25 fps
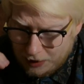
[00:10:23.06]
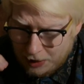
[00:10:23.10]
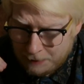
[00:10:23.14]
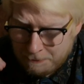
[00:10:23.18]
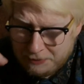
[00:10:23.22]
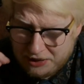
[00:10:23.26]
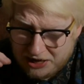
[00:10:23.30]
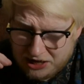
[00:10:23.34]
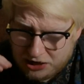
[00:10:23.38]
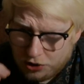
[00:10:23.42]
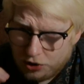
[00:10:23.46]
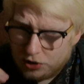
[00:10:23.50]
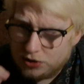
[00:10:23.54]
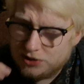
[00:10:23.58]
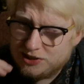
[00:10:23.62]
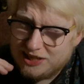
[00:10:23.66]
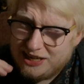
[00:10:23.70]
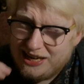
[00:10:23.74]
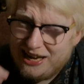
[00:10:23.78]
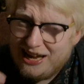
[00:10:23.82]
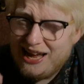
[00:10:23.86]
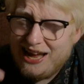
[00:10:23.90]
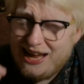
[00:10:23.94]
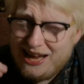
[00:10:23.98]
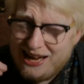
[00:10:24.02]
because
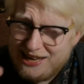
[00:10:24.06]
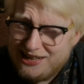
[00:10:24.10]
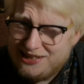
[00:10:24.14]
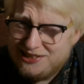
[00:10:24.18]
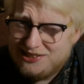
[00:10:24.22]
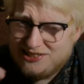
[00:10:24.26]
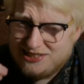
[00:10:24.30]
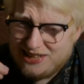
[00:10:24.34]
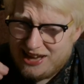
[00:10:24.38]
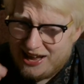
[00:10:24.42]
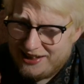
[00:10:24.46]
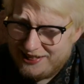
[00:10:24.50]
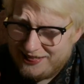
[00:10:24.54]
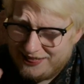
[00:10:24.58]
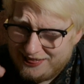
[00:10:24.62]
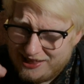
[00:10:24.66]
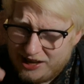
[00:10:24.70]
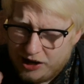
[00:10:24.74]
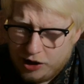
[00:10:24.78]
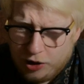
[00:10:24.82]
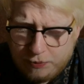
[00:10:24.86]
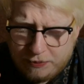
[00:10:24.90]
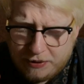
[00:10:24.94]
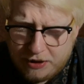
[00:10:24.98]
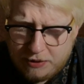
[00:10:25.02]
it is a
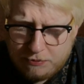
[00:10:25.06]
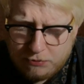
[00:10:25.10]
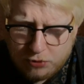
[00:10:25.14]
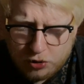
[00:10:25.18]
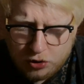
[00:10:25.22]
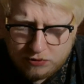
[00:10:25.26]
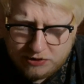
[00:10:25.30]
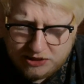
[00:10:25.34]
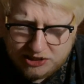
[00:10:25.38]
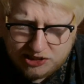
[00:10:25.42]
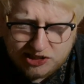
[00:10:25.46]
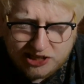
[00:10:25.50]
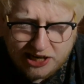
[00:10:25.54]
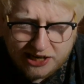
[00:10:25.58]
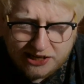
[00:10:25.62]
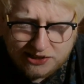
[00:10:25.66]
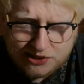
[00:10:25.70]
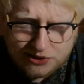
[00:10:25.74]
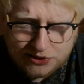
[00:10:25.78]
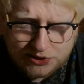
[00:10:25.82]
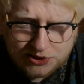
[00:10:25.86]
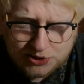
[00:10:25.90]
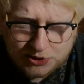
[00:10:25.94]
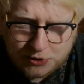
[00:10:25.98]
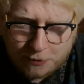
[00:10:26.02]
little bit more
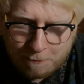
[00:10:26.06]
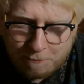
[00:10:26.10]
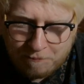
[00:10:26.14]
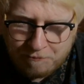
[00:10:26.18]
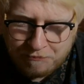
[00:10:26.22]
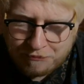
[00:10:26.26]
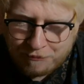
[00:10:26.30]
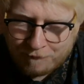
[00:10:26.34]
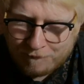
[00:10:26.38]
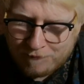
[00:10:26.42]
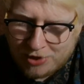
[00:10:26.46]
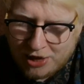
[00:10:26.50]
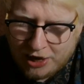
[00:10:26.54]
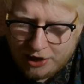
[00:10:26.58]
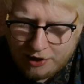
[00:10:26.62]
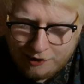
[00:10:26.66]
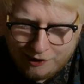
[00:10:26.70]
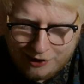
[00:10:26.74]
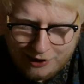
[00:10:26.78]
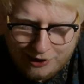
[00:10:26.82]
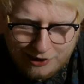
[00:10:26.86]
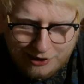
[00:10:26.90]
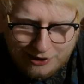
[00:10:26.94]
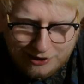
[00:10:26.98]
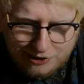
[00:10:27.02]
intense.
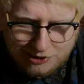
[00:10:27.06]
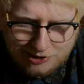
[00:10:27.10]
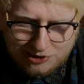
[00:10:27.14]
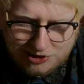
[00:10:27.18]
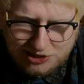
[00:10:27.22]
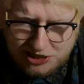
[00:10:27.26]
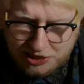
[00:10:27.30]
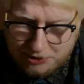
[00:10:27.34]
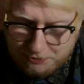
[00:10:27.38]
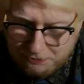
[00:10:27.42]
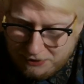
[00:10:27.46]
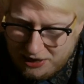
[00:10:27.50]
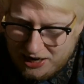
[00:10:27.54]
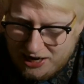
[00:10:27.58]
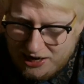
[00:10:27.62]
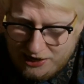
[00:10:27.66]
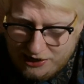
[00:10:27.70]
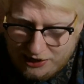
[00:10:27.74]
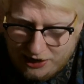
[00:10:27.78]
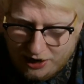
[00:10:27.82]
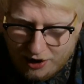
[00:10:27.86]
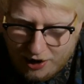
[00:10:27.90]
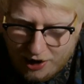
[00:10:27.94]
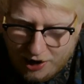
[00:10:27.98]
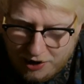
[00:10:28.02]
To me,
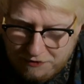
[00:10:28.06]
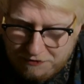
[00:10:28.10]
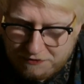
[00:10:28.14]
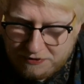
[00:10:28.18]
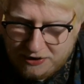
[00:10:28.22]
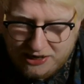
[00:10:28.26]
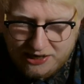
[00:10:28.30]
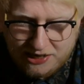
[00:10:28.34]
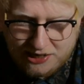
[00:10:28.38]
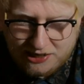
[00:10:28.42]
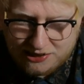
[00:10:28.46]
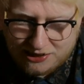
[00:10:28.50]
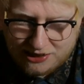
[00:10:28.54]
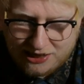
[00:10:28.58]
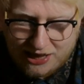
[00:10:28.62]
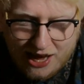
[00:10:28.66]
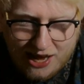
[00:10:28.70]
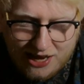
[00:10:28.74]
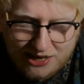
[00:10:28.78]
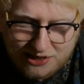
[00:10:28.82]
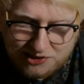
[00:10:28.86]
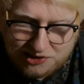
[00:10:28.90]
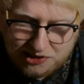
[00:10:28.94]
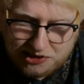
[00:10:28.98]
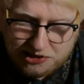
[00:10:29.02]
I think
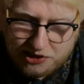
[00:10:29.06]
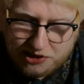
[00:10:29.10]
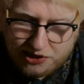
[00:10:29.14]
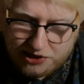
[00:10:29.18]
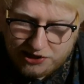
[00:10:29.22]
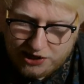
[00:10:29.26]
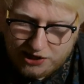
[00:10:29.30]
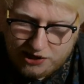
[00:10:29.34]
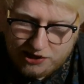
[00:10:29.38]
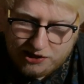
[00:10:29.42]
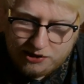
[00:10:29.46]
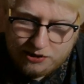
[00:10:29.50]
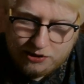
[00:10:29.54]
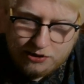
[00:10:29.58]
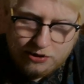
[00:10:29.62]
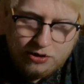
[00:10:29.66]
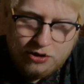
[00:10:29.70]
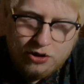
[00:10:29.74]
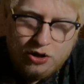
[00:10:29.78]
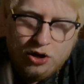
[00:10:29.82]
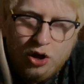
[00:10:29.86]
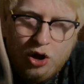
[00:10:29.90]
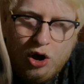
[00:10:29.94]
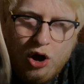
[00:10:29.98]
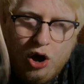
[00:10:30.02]
that is like
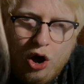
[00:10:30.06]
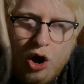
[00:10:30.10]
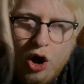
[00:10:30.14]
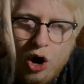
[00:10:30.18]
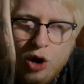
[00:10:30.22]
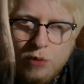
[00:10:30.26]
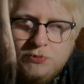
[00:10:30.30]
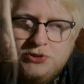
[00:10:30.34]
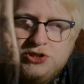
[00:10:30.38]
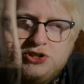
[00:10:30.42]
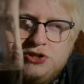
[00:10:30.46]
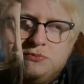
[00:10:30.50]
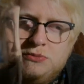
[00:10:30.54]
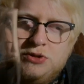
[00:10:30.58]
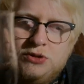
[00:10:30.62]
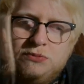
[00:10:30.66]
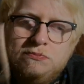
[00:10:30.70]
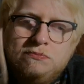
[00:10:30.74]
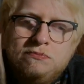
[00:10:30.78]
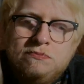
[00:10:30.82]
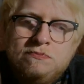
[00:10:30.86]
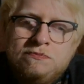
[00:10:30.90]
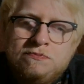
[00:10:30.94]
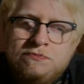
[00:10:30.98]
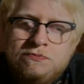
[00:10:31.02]

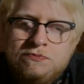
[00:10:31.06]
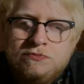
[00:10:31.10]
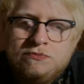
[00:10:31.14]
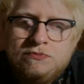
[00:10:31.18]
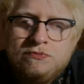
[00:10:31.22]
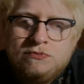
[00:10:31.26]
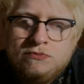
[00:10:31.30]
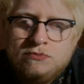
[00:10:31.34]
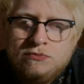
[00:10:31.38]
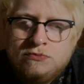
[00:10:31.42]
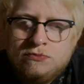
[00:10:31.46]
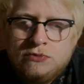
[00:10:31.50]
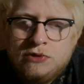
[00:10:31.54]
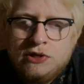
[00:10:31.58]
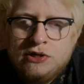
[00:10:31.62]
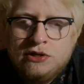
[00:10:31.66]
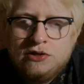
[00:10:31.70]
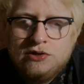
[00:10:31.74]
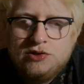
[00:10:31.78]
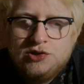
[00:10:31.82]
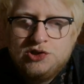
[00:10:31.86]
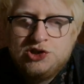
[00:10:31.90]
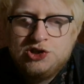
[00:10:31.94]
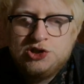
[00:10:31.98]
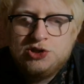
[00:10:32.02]
optimum
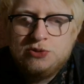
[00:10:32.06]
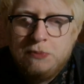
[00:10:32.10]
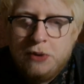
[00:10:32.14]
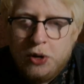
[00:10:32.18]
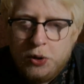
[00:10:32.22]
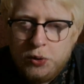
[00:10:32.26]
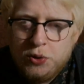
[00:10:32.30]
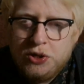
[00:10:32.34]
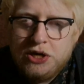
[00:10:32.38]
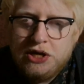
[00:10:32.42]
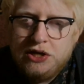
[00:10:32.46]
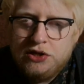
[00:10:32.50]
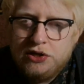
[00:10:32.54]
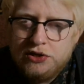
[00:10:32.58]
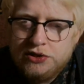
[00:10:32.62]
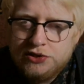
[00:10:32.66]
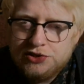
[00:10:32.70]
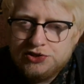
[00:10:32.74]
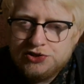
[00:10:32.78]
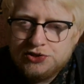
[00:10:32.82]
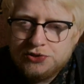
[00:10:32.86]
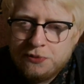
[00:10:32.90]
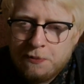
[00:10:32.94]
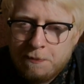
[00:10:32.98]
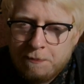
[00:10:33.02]

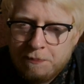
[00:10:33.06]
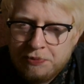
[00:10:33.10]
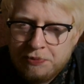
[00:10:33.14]
smokiness.